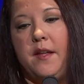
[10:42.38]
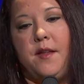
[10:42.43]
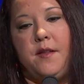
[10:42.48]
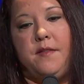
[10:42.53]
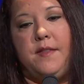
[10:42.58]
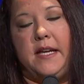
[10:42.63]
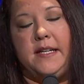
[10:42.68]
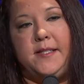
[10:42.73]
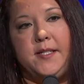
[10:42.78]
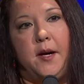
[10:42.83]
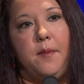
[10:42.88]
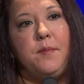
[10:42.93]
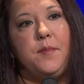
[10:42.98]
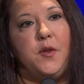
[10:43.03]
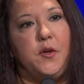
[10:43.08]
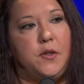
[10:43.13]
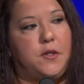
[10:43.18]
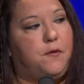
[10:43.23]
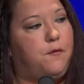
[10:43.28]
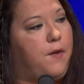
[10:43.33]
They dumped
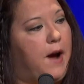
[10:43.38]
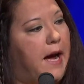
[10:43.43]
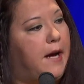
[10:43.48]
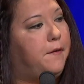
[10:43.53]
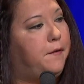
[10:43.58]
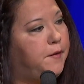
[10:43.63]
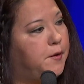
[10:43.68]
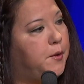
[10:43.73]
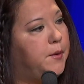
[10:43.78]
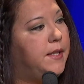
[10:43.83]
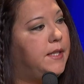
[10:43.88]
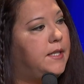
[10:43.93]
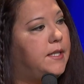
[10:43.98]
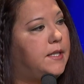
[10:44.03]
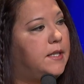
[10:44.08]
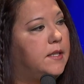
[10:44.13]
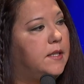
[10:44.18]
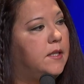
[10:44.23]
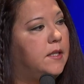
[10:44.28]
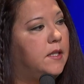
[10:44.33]
those frac
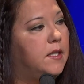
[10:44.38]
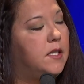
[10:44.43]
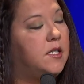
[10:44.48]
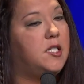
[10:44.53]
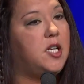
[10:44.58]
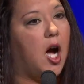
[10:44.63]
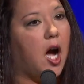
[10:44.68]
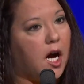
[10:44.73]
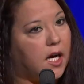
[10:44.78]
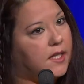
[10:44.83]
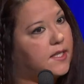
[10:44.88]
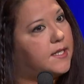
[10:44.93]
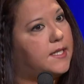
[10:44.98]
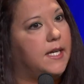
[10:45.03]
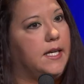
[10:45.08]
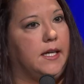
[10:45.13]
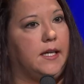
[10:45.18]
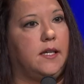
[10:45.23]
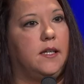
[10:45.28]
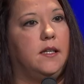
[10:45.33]
fluids,
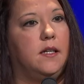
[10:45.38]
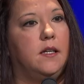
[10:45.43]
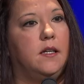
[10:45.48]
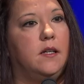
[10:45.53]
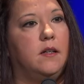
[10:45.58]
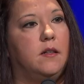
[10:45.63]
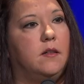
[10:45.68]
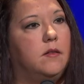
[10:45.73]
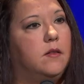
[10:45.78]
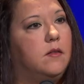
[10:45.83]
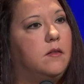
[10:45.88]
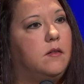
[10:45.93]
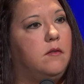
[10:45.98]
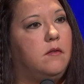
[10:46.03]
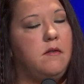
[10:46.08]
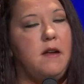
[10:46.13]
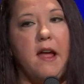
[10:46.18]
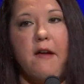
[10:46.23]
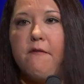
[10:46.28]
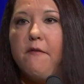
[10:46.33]
toxic,
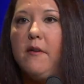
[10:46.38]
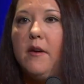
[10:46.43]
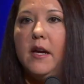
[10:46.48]
never